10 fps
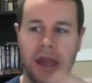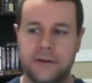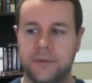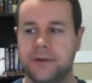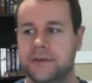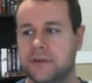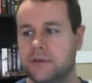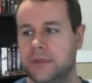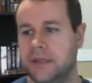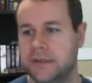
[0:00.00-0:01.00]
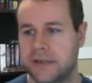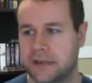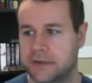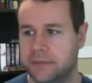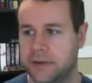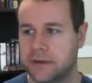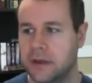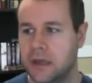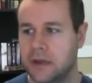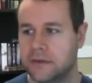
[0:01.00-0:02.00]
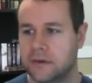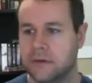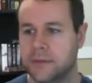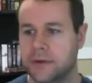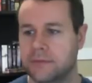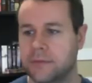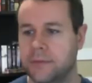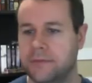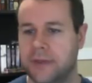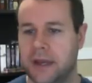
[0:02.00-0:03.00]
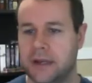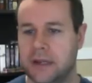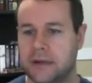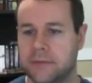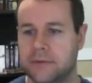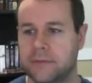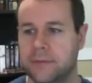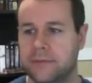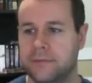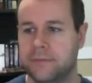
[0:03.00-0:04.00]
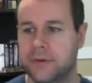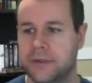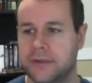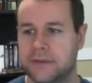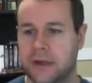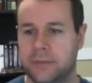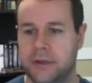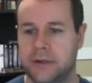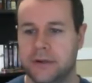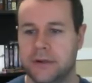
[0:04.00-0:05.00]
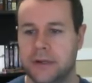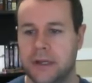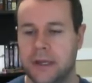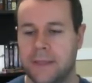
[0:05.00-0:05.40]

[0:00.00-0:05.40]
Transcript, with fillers: attributes is going to be the exact same thing. So I'm going to remove that and I'm going to remove, put this up here